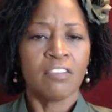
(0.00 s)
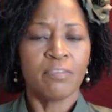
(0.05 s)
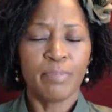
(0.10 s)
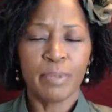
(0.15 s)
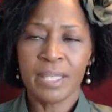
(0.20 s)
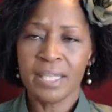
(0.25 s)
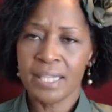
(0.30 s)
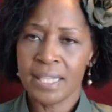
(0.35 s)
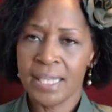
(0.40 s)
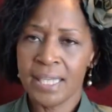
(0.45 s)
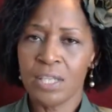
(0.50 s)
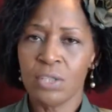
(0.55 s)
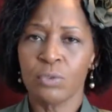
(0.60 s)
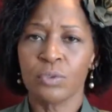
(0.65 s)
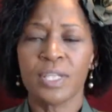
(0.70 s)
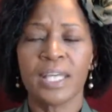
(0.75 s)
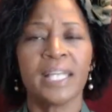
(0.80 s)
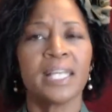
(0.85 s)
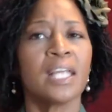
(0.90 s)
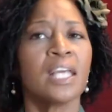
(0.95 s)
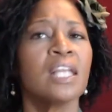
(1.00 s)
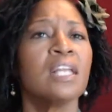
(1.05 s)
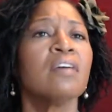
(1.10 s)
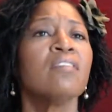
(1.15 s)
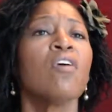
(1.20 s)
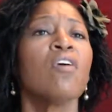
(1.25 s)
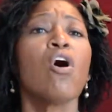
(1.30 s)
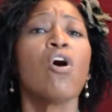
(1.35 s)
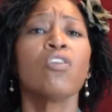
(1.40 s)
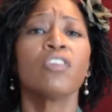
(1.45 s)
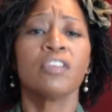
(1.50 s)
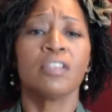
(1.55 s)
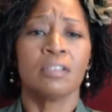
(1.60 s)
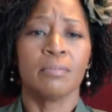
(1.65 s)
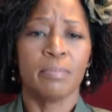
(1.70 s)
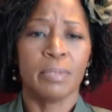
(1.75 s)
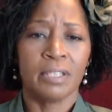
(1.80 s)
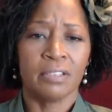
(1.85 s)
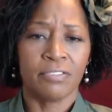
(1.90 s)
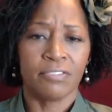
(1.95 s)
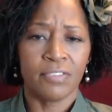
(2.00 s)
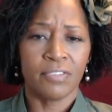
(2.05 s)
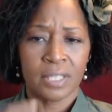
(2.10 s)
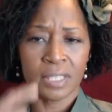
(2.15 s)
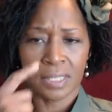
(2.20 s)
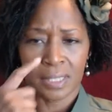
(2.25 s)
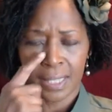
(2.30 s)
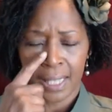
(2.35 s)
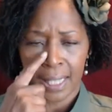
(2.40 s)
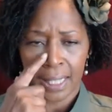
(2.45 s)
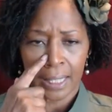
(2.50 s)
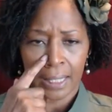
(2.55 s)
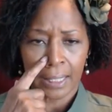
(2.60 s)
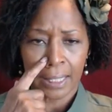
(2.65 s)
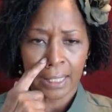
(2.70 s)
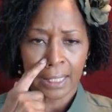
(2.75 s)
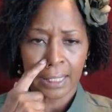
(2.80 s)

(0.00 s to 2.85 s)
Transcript: of being healed and, and of all of the benefits that,